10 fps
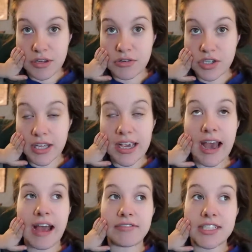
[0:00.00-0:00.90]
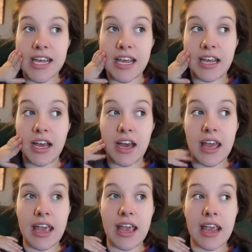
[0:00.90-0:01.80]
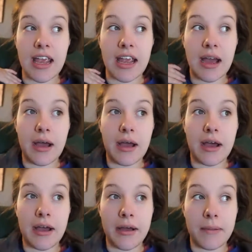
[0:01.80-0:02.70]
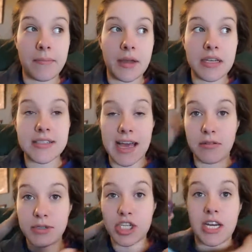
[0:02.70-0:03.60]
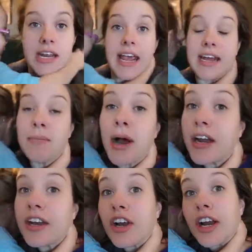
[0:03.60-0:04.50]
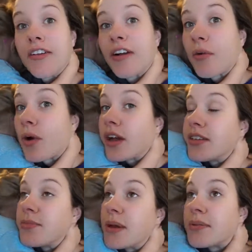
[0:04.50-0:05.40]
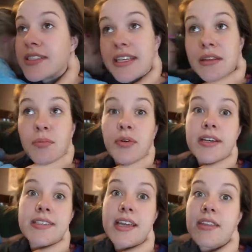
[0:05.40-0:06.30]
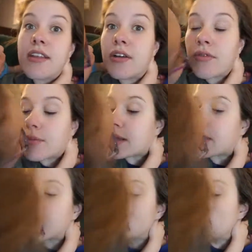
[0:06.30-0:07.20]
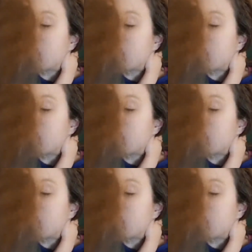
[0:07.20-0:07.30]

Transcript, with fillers: usually I have to take a sound machine and a monitor if I want to be able to see the boys in their room at night.